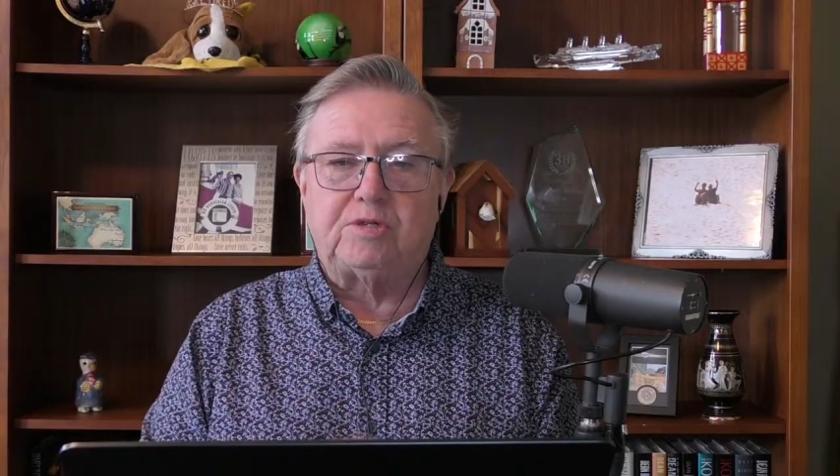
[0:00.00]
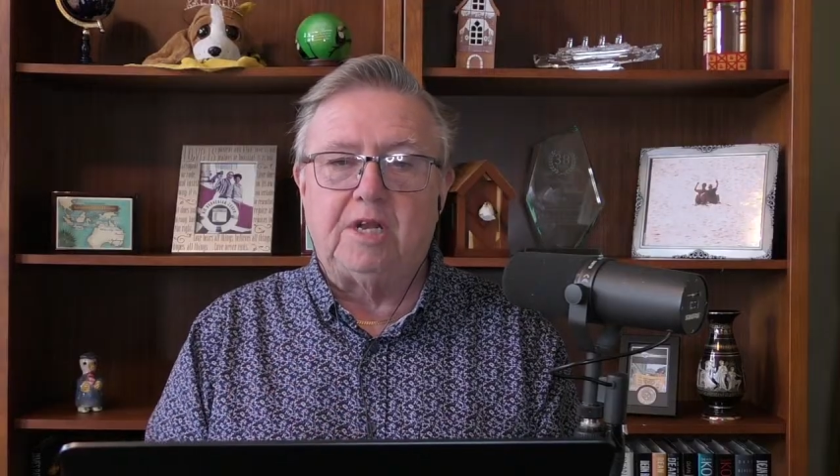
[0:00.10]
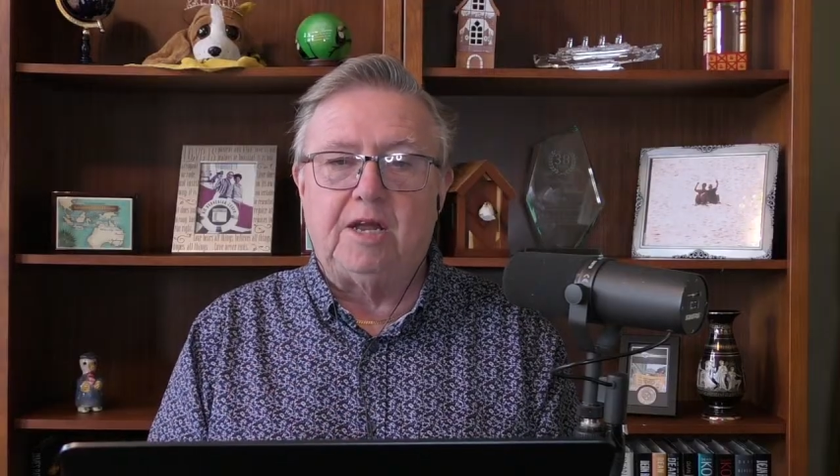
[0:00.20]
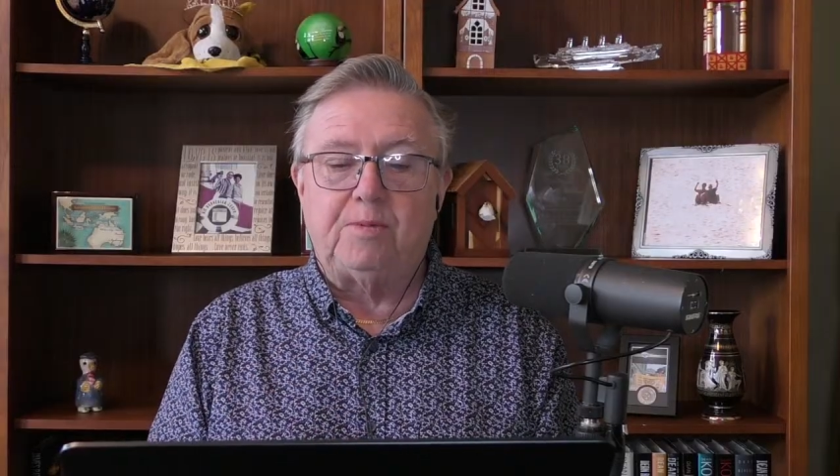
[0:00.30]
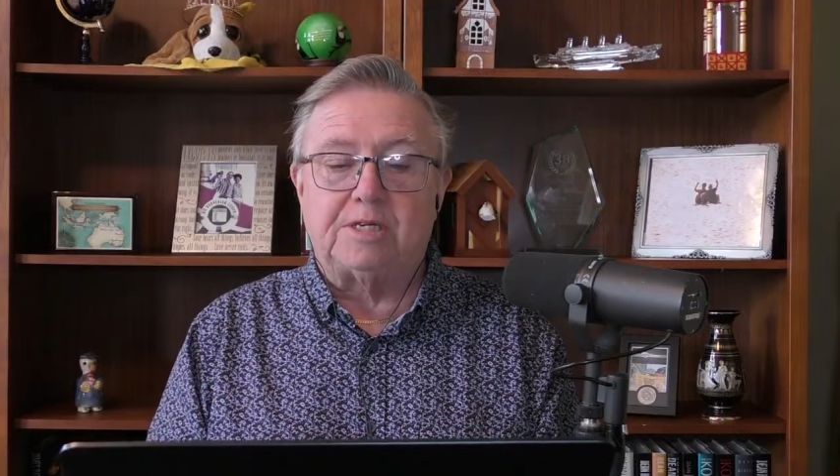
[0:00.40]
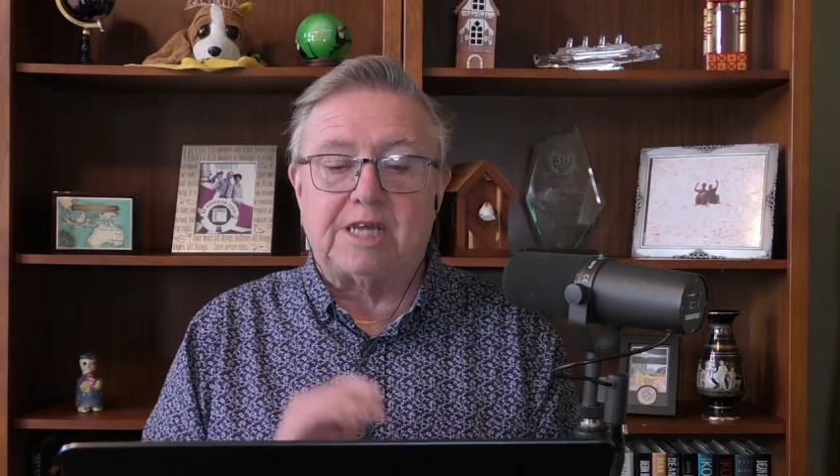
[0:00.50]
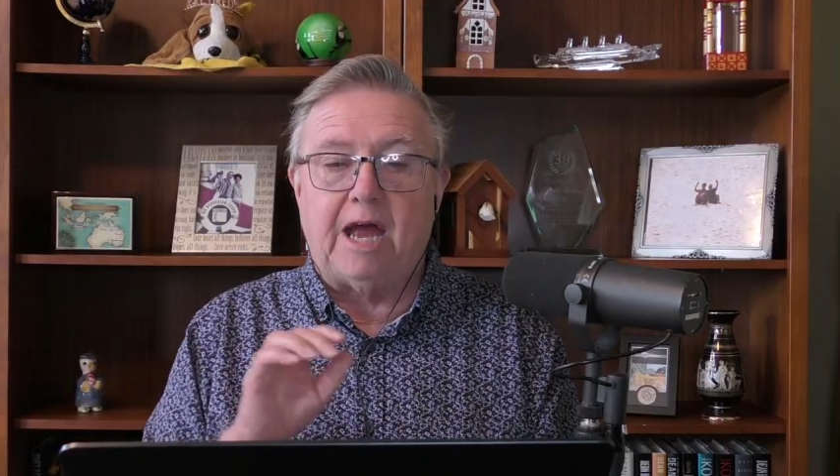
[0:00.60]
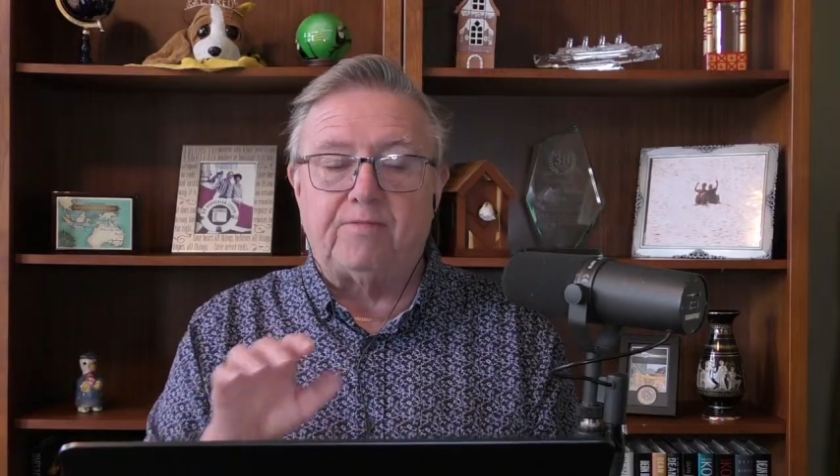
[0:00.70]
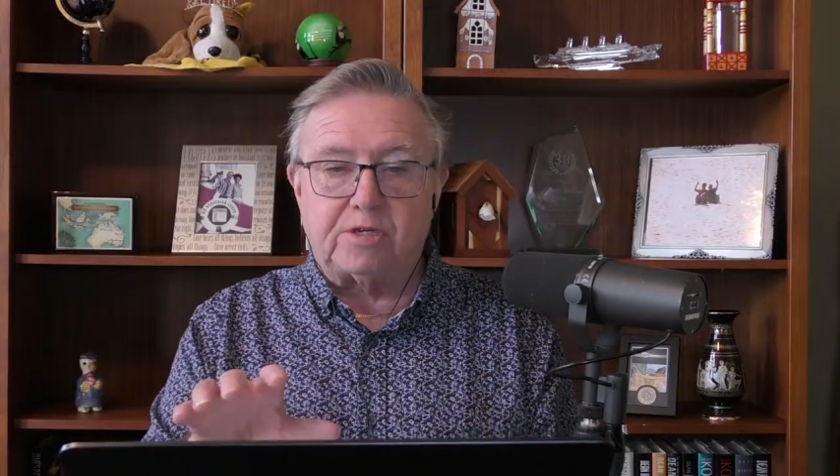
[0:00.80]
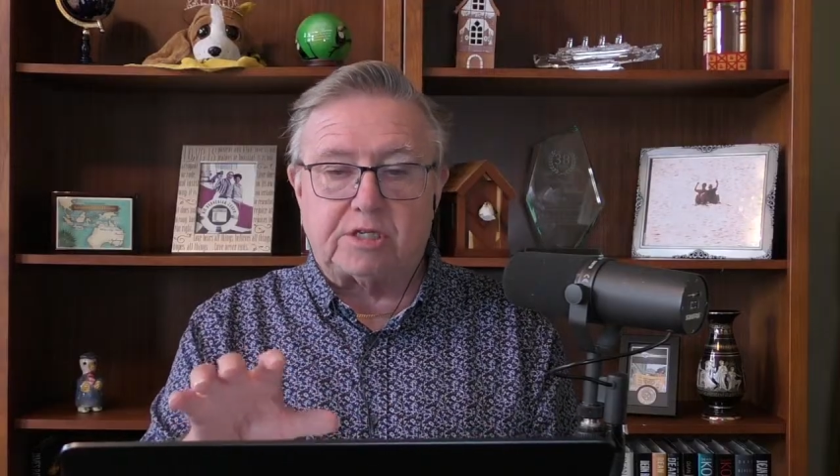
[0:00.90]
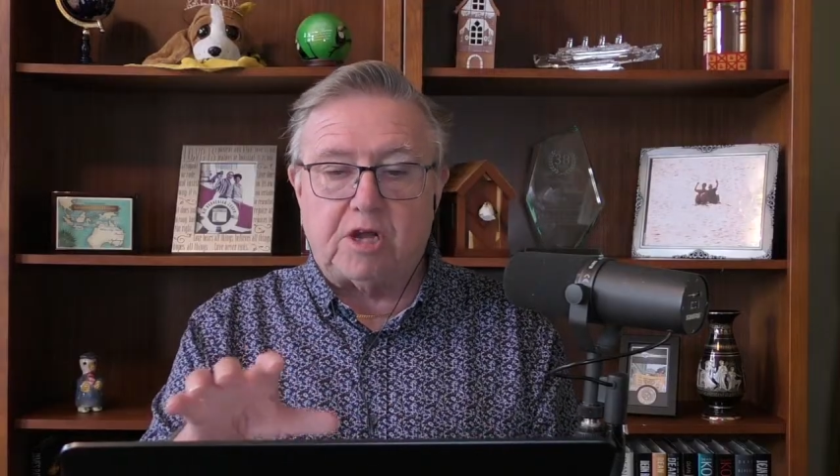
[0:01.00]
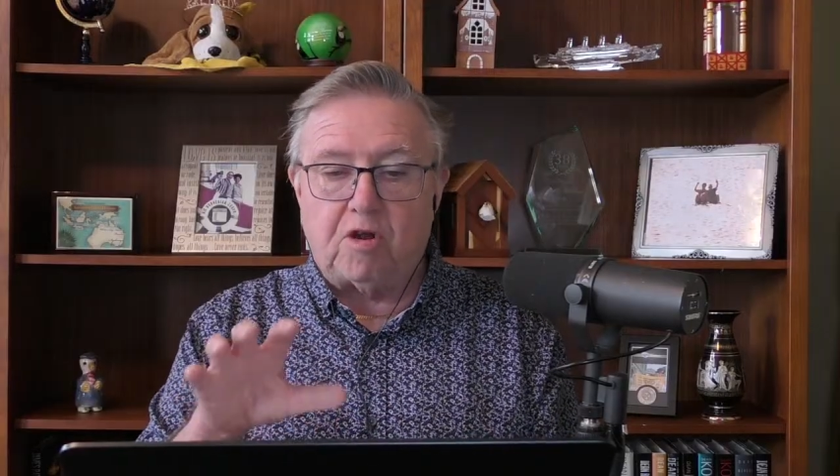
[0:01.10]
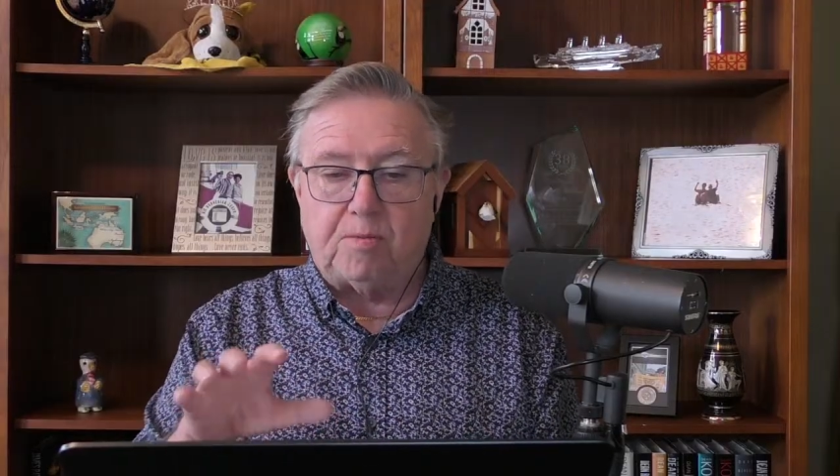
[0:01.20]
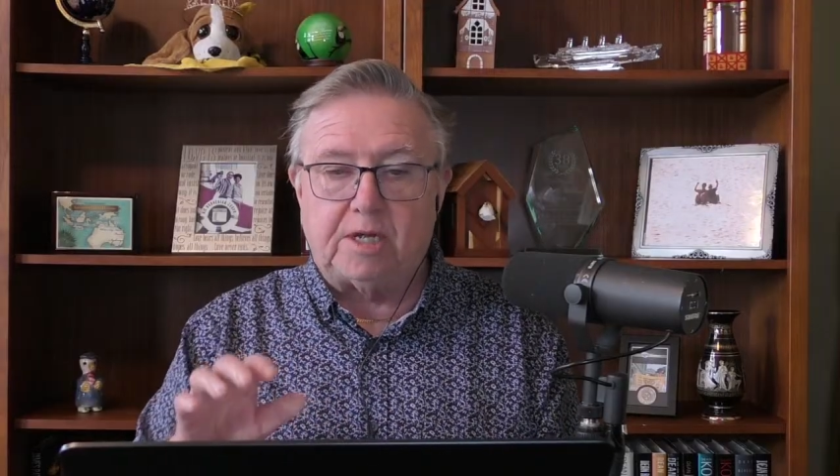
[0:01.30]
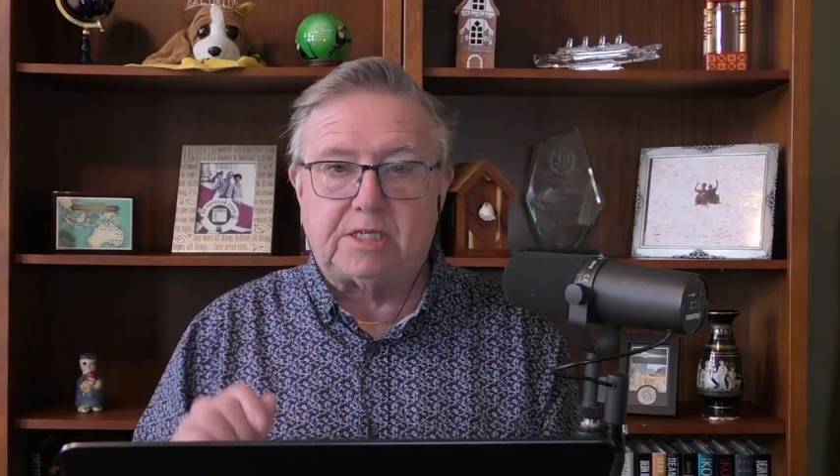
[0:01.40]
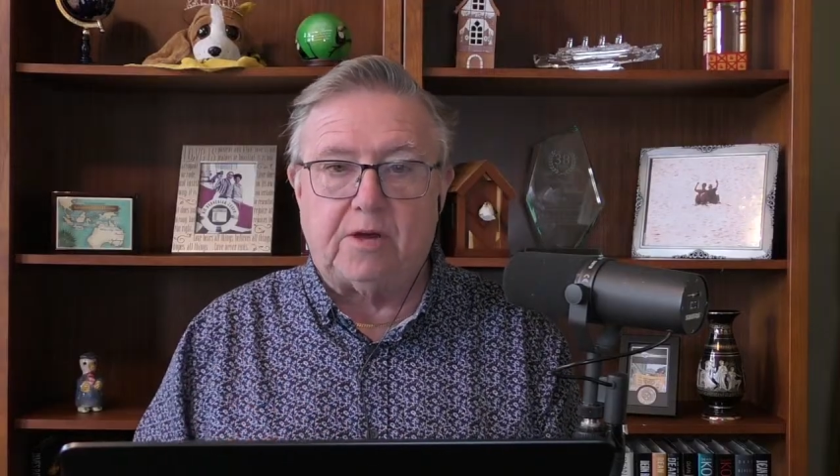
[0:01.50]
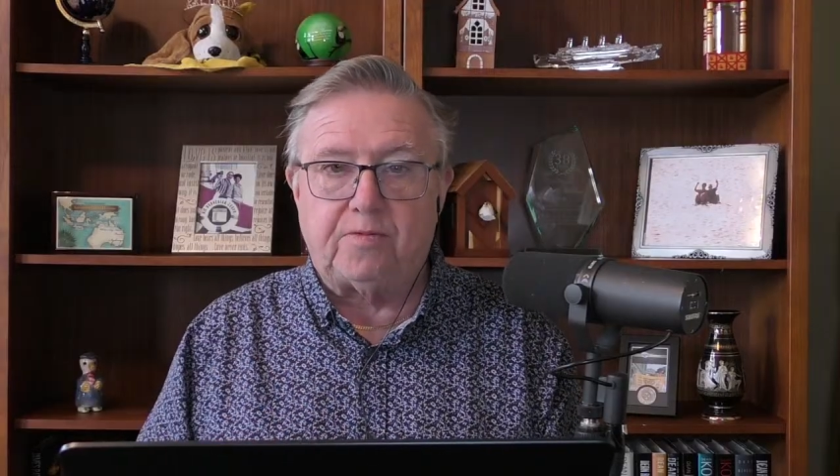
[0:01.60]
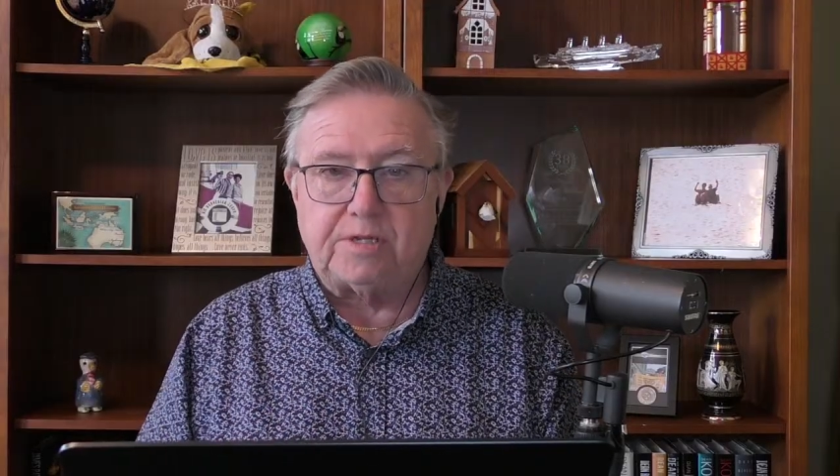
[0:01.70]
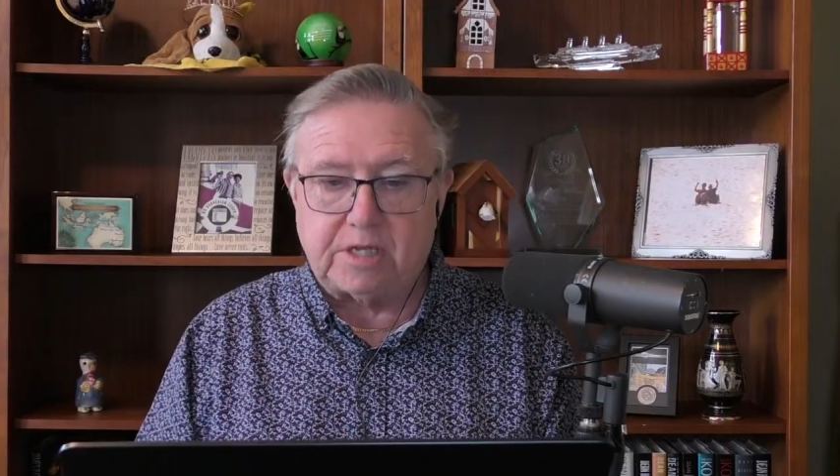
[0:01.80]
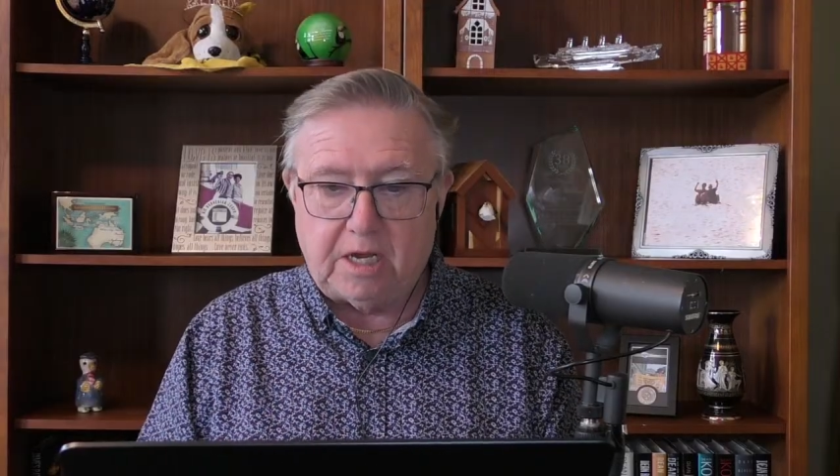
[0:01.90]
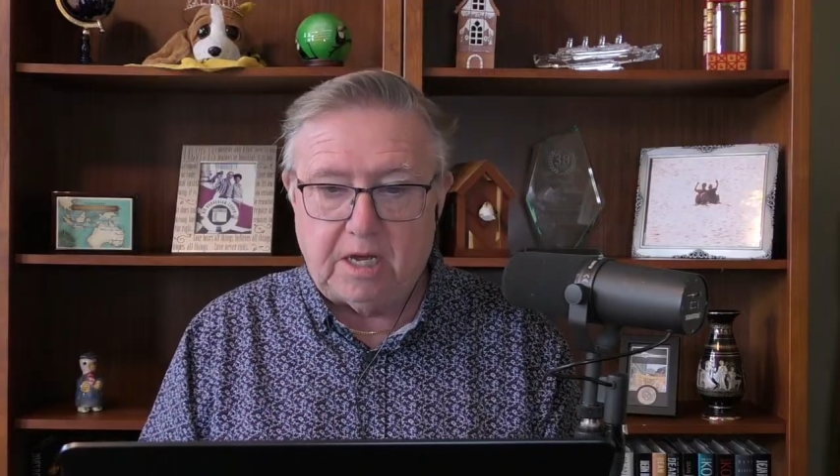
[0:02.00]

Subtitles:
because I have to stare at myself and say,